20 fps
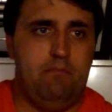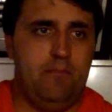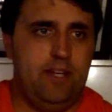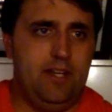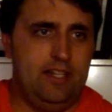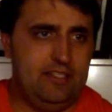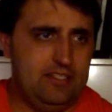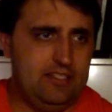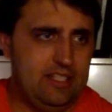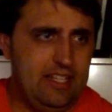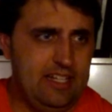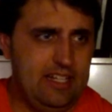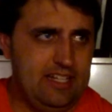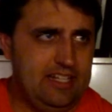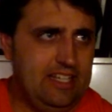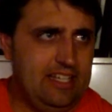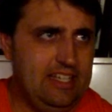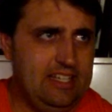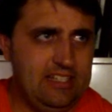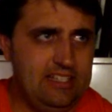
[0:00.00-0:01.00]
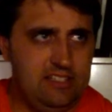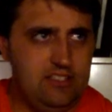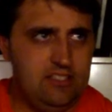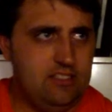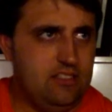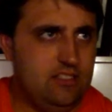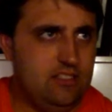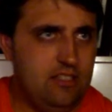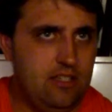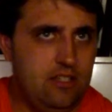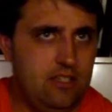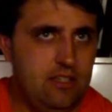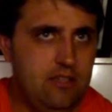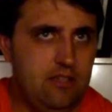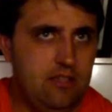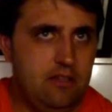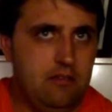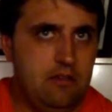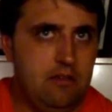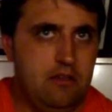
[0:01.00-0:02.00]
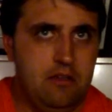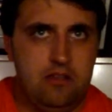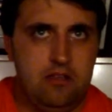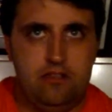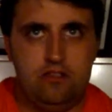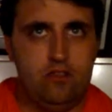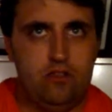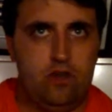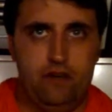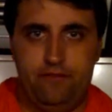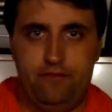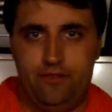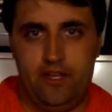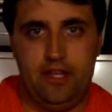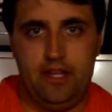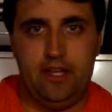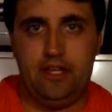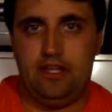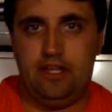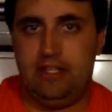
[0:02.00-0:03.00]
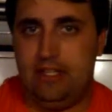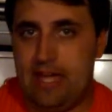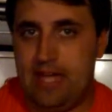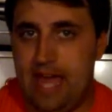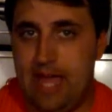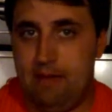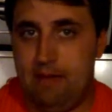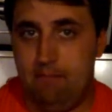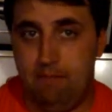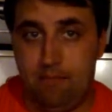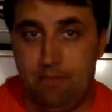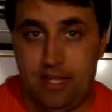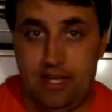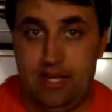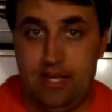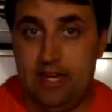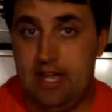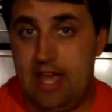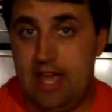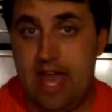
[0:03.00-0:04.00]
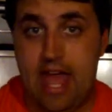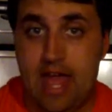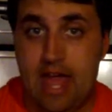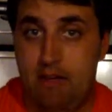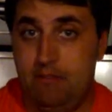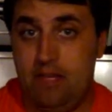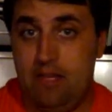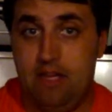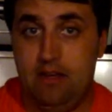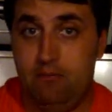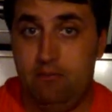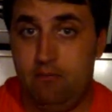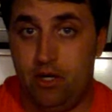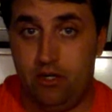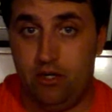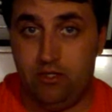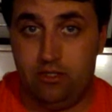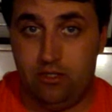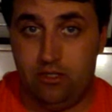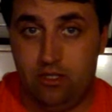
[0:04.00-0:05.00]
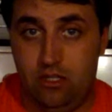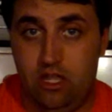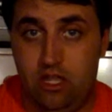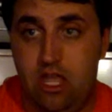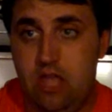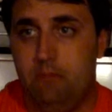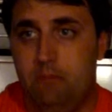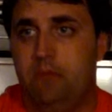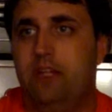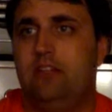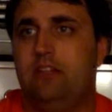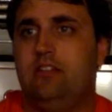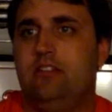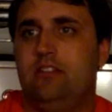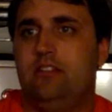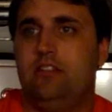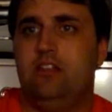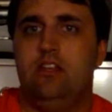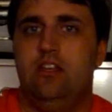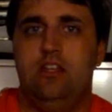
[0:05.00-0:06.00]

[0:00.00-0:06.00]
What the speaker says: might say that he's sort of a campy, hammy person, but